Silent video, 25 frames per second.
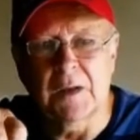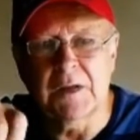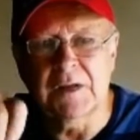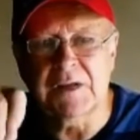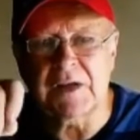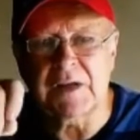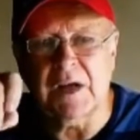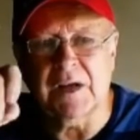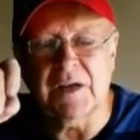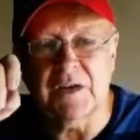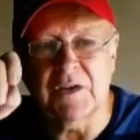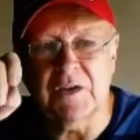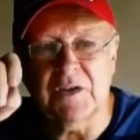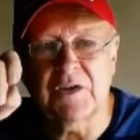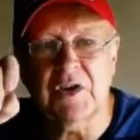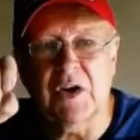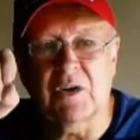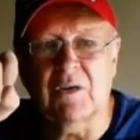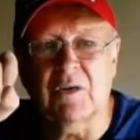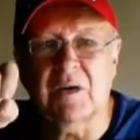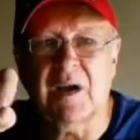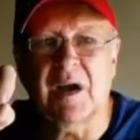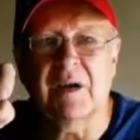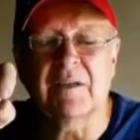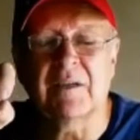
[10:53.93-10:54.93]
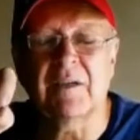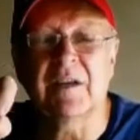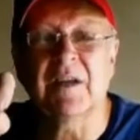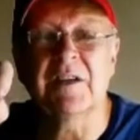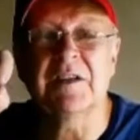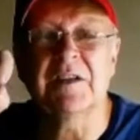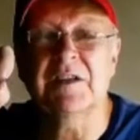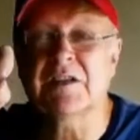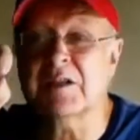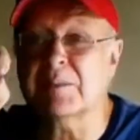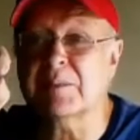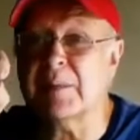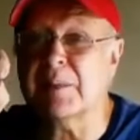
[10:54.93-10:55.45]
So your gel coat
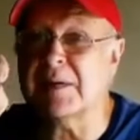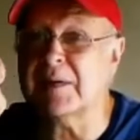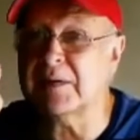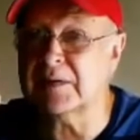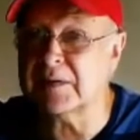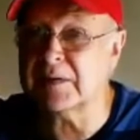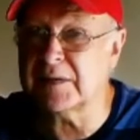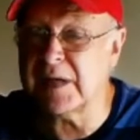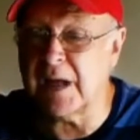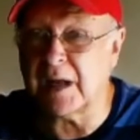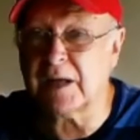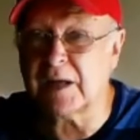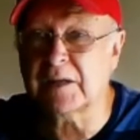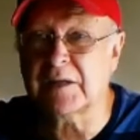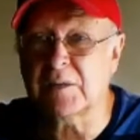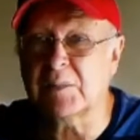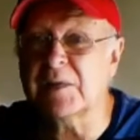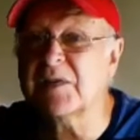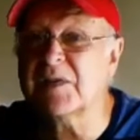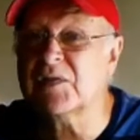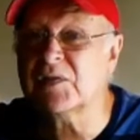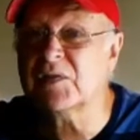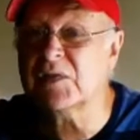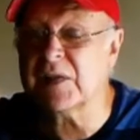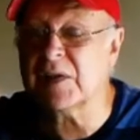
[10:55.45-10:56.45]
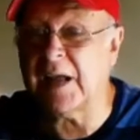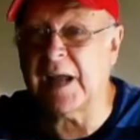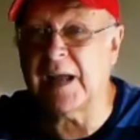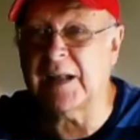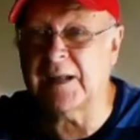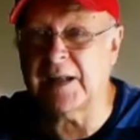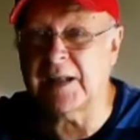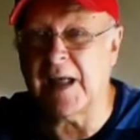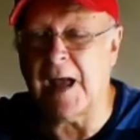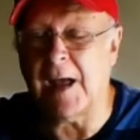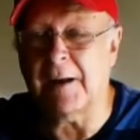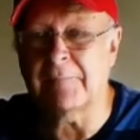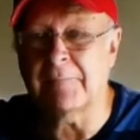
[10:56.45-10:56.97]
needs to be thick to
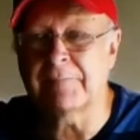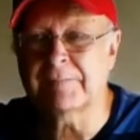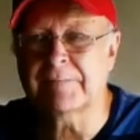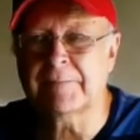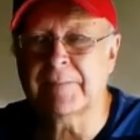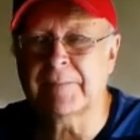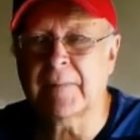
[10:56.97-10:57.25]
withstand that.